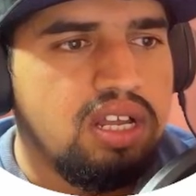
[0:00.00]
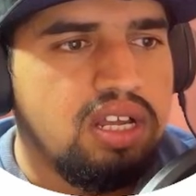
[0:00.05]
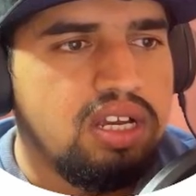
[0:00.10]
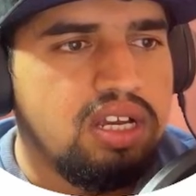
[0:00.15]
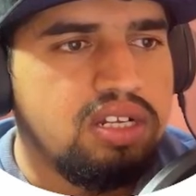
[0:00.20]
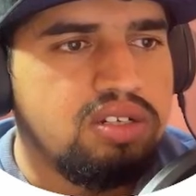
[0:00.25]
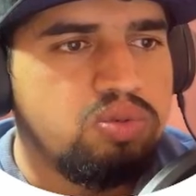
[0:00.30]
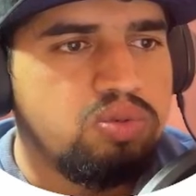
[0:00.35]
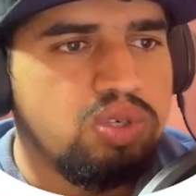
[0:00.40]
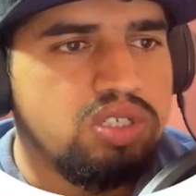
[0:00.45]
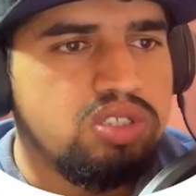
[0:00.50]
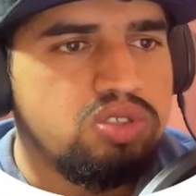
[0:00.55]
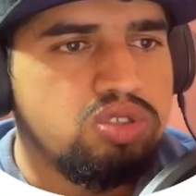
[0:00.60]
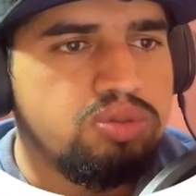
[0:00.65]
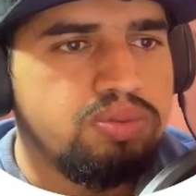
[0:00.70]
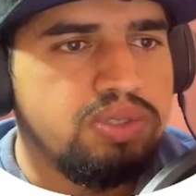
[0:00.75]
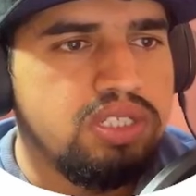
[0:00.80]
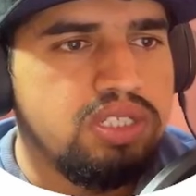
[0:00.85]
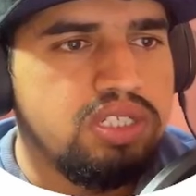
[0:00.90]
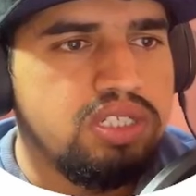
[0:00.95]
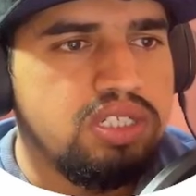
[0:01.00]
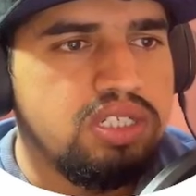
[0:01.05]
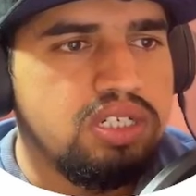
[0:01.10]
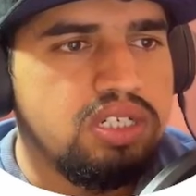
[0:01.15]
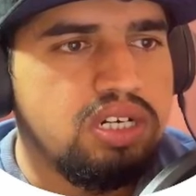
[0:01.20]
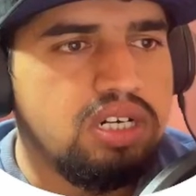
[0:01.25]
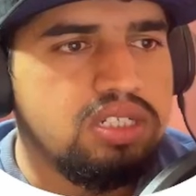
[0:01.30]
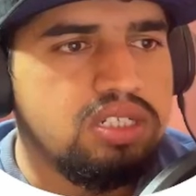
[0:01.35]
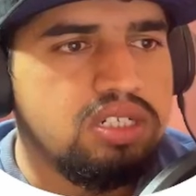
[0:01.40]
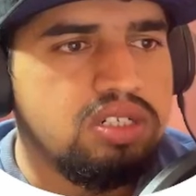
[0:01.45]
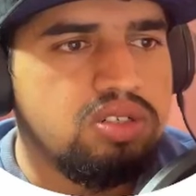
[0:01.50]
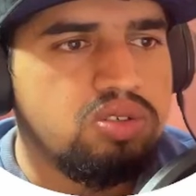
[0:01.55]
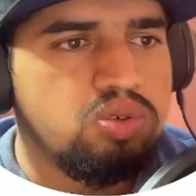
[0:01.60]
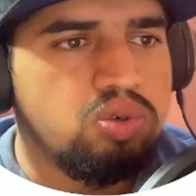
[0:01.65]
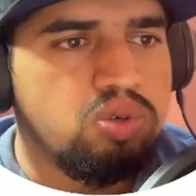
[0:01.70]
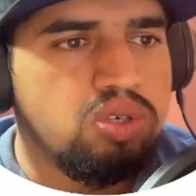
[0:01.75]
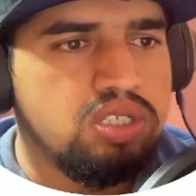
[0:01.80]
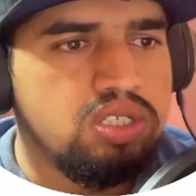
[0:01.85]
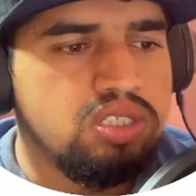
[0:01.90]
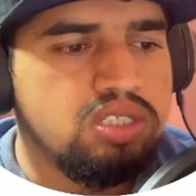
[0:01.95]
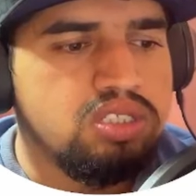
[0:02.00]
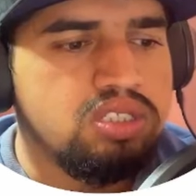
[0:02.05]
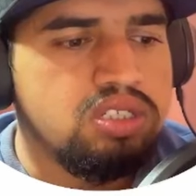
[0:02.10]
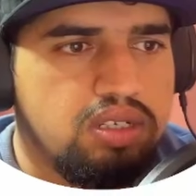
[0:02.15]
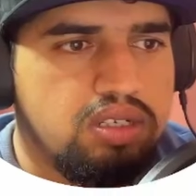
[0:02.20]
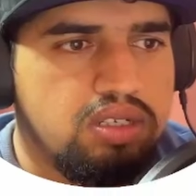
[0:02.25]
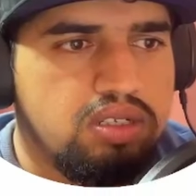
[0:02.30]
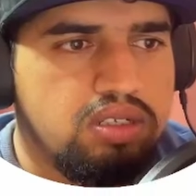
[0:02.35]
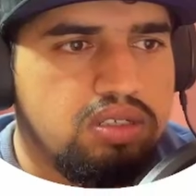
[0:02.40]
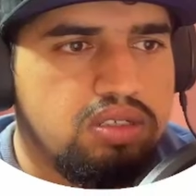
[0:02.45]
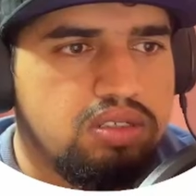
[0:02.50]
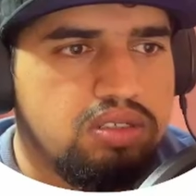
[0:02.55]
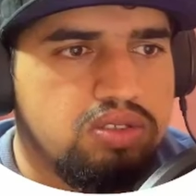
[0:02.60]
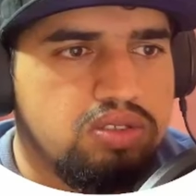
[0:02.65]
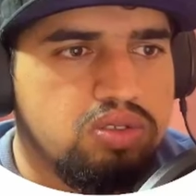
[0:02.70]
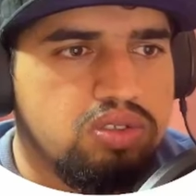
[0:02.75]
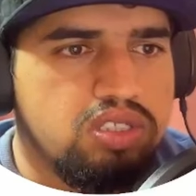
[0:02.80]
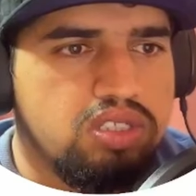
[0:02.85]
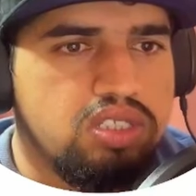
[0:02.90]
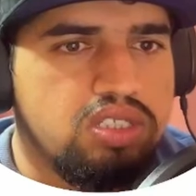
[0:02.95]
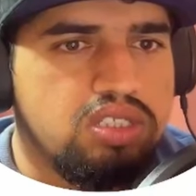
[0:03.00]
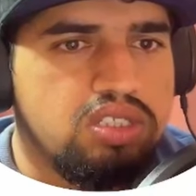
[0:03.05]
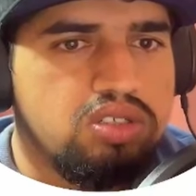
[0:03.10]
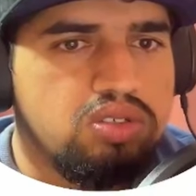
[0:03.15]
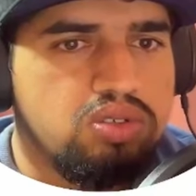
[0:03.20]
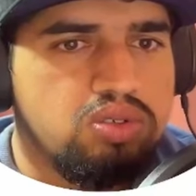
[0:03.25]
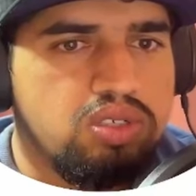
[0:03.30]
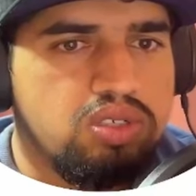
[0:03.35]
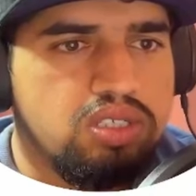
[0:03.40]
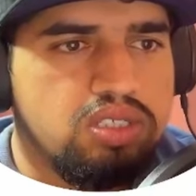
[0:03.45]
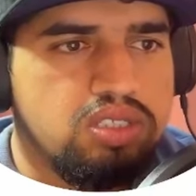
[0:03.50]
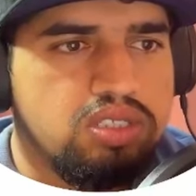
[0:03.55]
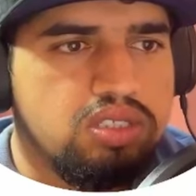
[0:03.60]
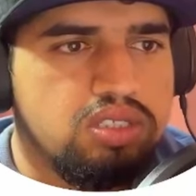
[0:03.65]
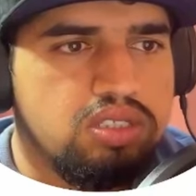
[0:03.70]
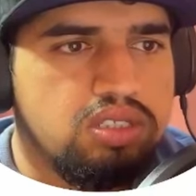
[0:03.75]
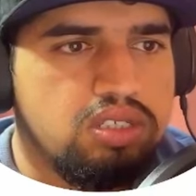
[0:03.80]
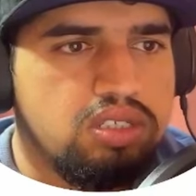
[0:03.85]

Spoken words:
And what should be the other wrong answer? So this is the wrong answer.